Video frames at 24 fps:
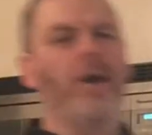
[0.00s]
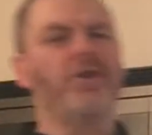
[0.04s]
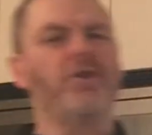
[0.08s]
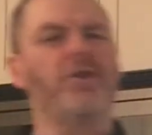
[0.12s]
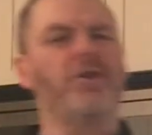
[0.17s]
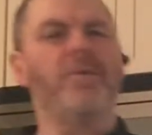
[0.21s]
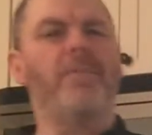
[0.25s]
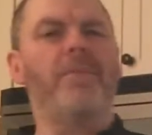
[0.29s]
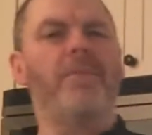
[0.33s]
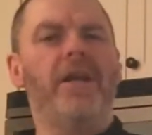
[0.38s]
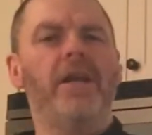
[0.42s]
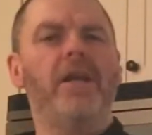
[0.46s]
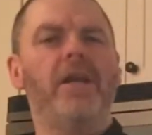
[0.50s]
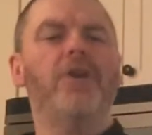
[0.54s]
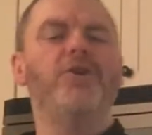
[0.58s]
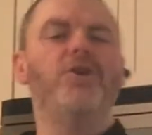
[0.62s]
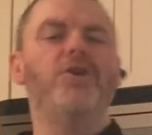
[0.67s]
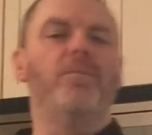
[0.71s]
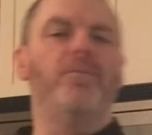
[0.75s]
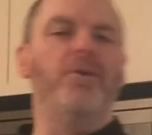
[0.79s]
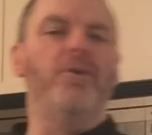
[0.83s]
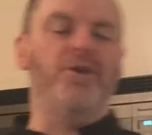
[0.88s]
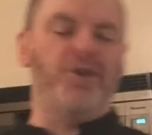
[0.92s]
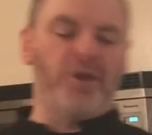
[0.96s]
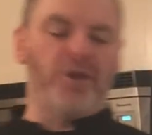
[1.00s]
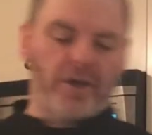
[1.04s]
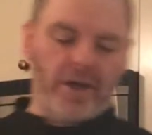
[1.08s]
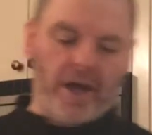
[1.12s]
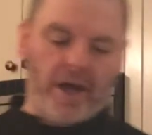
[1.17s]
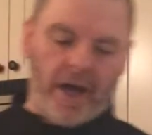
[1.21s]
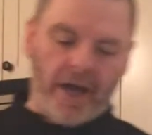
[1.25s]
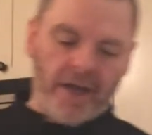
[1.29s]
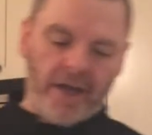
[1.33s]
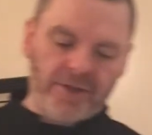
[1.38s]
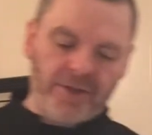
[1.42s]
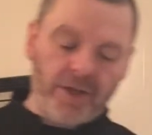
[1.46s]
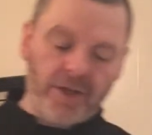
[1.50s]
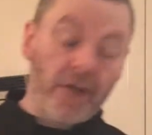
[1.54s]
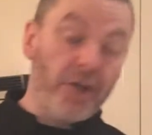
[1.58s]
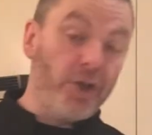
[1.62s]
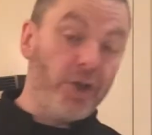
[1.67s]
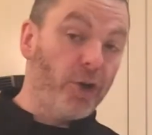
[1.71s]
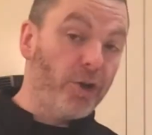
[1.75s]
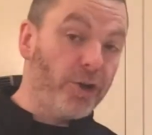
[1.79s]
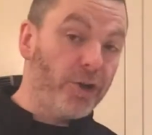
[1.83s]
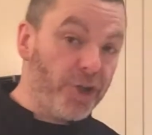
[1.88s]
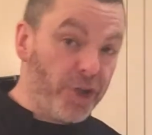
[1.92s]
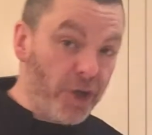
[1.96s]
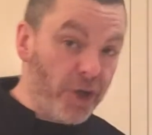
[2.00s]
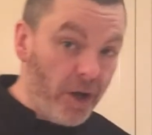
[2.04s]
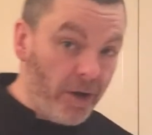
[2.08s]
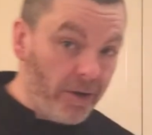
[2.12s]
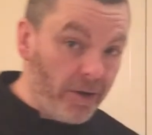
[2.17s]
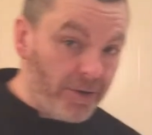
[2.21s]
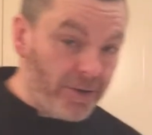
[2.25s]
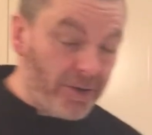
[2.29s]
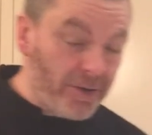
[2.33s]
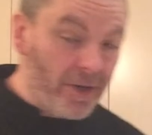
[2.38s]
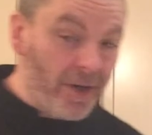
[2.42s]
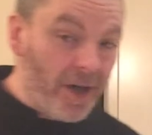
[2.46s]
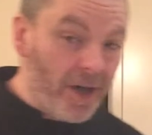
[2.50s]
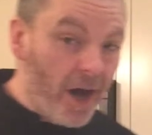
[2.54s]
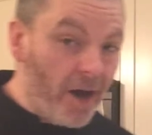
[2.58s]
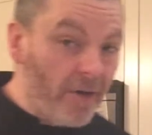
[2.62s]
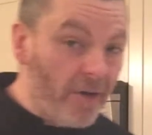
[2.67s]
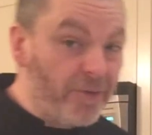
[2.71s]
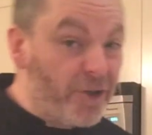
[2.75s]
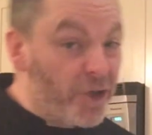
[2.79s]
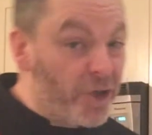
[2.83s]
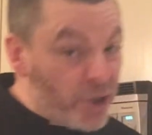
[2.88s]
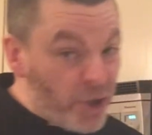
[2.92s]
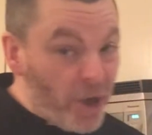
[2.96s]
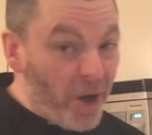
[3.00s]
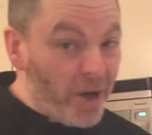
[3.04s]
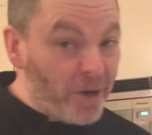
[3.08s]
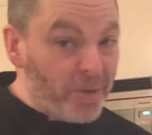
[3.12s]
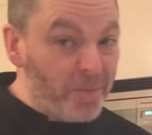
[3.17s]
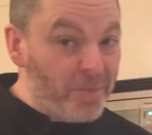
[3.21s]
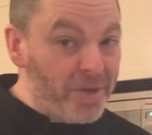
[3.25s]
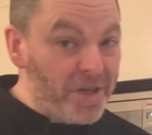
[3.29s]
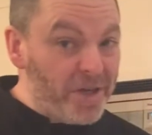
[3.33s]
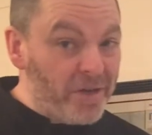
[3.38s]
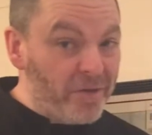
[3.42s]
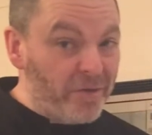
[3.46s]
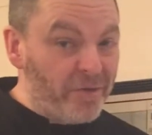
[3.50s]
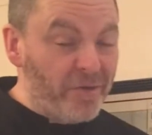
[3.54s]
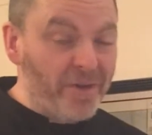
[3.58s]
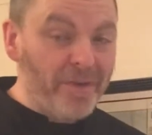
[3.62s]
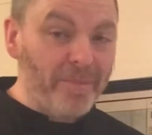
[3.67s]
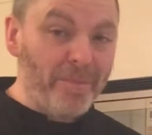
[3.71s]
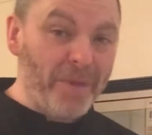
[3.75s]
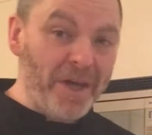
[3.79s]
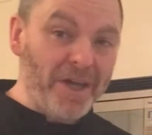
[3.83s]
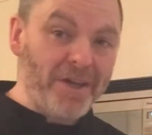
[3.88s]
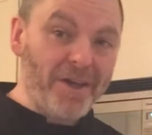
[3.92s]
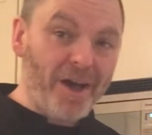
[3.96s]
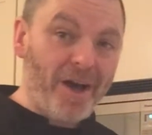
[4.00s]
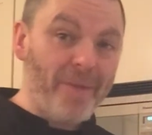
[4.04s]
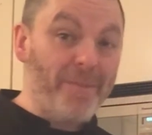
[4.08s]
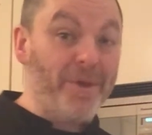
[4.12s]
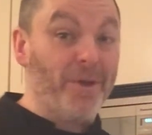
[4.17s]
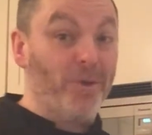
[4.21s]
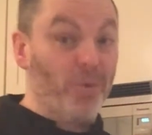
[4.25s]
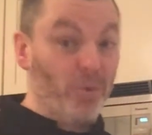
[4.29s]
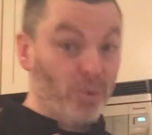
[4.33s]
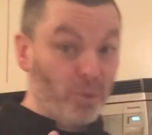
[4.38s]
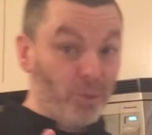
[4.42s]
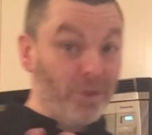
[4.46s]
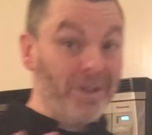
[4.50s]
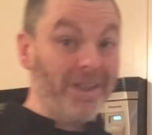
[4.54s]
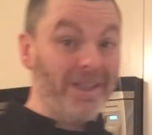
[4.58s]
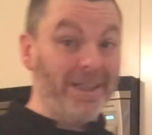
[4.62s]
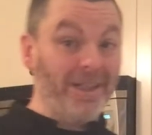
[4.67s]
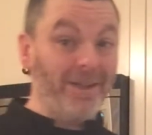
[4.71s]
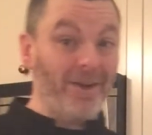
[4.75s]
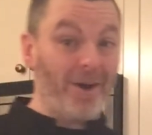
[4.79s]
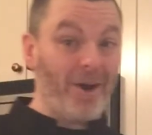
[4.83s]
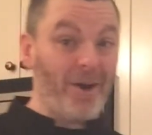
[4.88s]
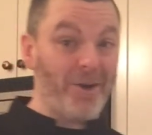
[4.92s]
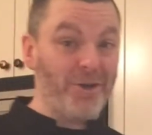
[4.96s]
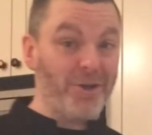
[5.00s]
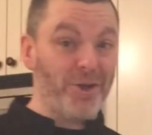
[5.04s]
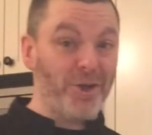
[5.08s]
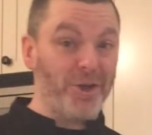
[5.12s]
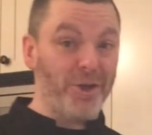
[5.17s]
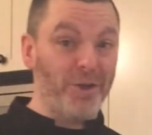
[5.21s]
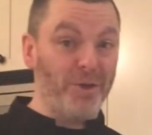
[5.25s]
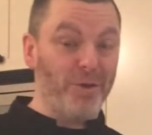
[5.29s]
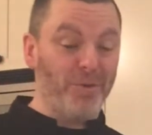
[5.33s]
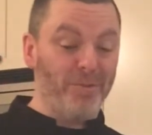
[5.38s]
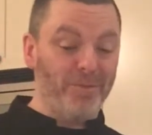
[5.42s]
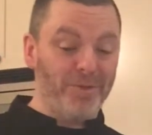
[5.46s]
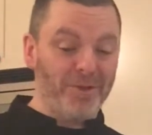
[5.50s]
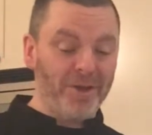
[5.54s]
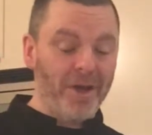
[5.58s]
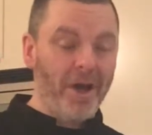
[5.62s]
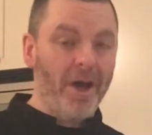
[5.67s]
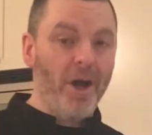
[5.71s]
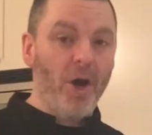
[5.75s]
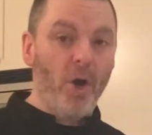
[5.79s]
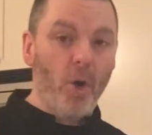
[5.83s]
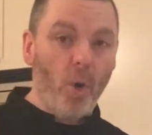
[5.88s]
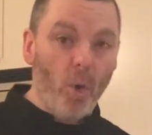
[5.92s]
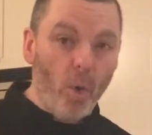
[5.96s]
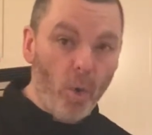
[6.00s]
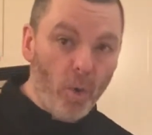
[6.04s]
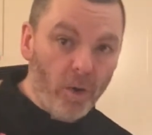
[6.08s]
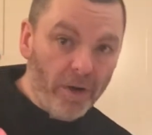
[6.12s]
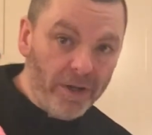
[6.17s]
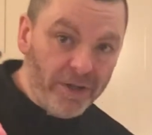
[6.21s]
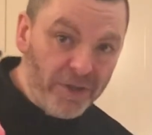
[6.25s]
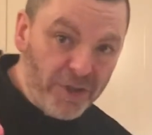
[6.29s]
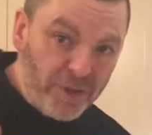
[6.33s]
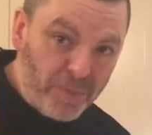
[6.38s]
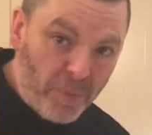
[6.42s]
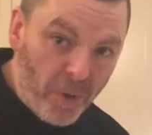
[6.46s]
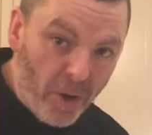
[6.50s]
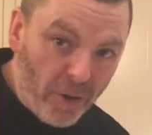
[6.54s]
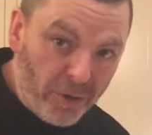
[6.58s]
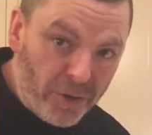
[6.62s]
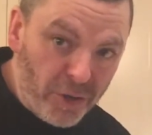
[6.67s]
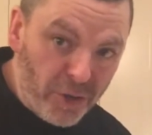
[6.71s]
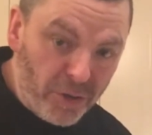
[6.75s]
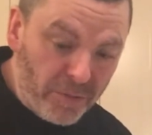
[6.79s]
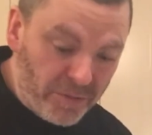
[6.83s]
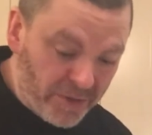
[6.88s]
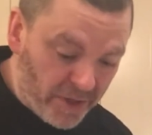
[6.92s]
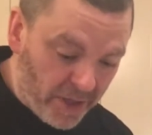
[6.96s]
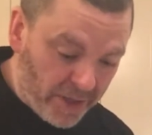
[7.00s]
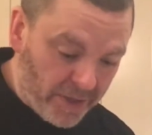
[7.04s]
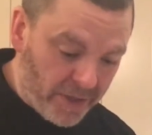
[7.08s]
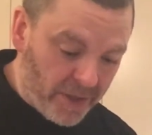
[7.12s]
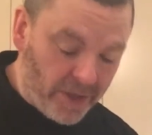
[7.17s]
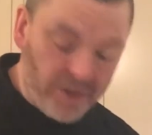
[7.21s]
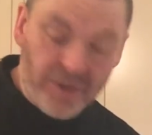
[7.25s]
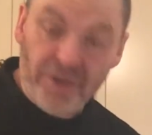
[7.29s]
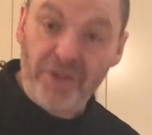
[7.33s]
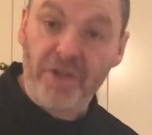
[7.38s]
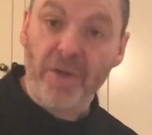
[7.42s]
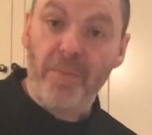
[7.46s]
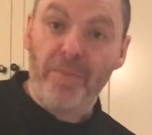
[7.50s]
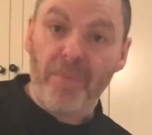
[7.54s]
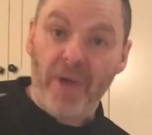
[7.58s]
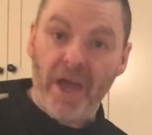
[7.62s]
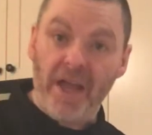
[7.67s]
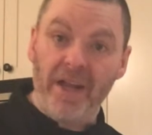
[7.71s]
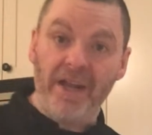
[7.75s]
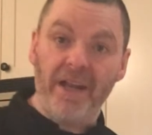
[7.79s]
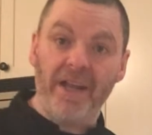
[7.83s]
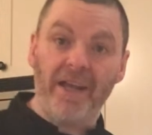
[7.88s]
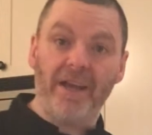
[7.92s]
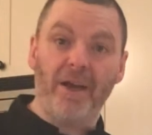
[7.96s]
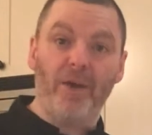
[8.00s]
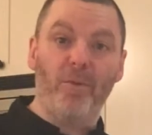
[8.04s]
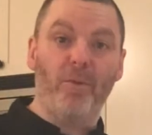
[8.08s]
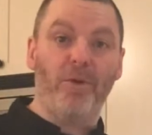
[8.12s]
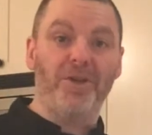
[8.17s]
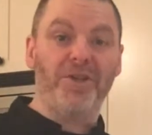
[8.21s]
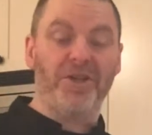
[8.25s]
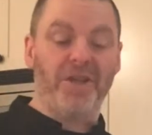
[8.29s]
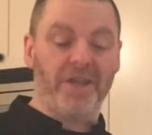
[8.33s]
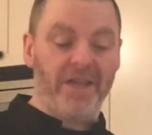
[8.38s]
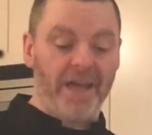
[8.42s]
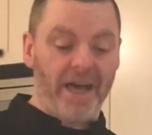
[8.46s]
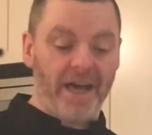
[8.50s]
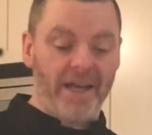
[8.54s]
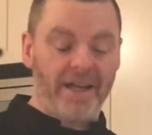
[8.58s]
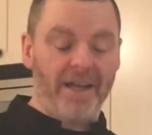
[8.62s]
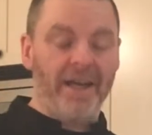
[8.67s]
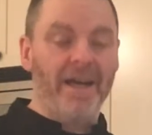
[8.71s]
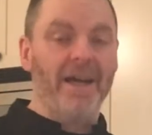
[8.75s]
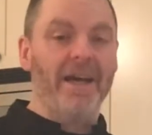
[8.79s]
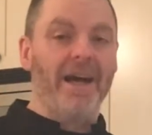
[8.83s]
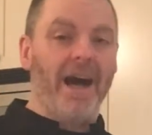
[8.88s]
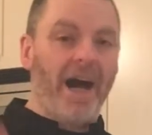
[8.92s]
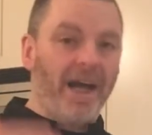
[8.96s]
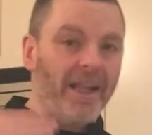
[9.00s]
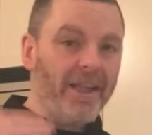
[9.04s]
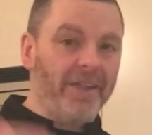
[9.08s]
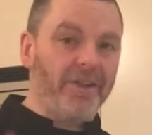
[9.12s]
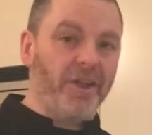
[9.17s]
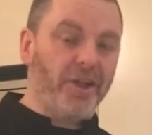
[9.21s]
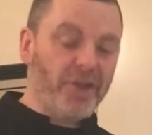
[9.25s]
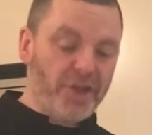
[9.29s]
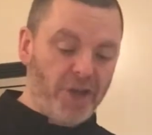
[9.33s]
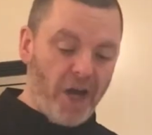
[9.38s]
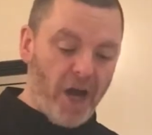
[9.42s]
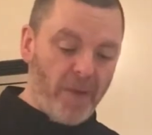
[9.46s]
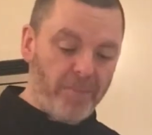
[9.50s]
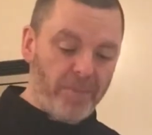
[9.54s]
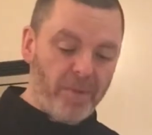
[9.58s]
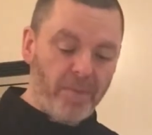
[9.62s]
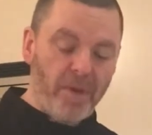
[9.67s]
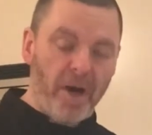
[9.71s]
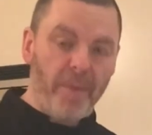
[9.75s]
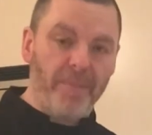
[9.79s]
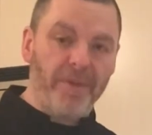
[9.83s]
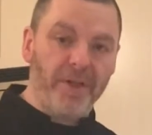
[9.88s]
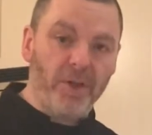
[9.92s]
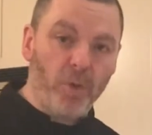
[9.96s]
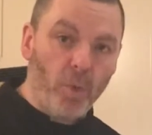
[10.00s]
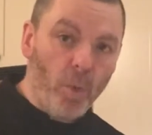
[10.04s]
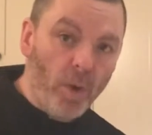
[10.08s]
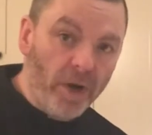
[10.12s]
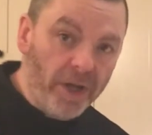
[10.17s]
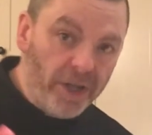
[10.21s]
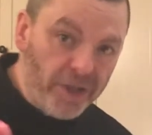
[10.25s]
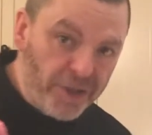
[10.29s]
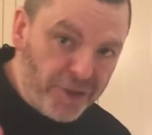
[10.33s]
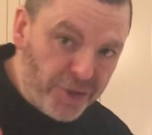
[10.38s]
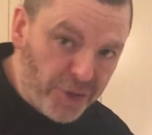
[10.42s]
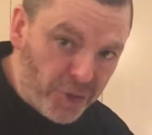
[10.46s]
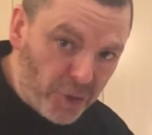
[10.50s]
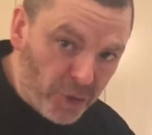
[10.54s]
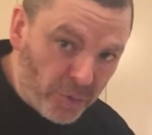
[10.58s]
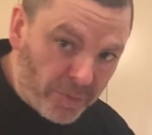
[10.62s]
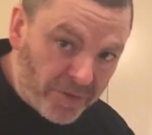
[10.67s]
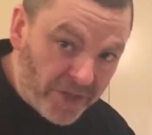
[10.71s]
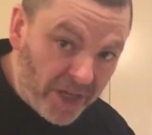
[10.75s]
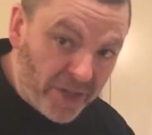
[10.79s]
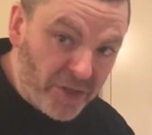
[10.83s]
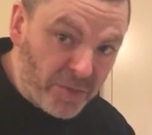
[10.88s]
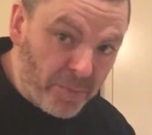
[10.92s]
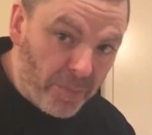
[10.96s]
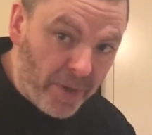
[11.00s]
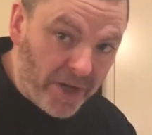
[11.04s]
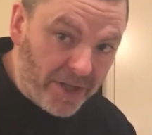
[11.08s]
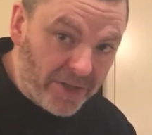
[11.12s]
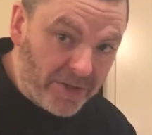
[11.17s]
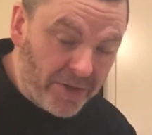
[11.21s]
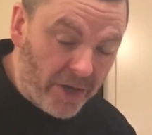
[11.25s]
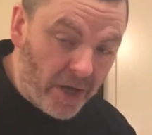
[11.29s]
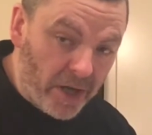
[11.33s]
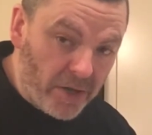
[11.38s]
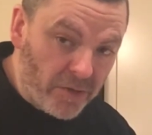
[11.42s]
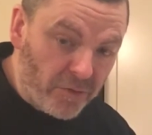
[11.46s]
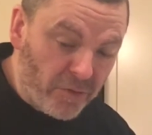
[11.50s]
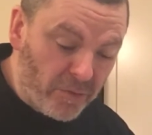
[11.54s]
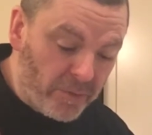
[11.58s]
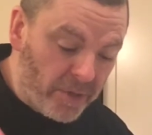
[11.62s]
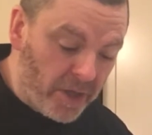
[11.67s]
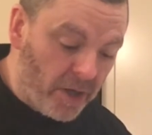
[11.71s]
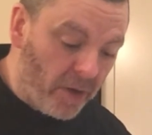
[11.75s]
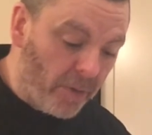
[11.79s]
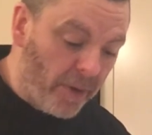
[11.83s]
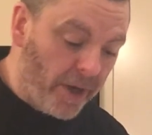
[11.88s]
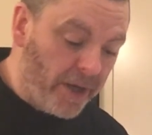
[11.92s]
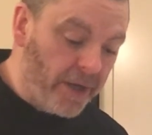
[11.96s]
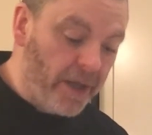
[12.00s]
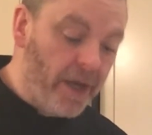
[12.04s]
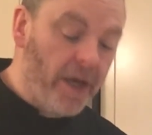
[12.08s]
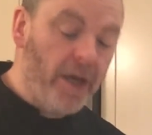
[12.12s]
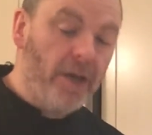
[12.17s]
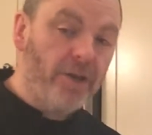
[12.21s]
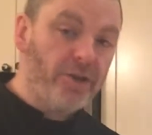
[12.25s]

right, so depending on your butcher, guys, your chunks of chuck beef may come in really large cubes or in small cubes like this. Depending on what you get, I like to chop them up into 1-inch cubes. That's bite size for me, all right?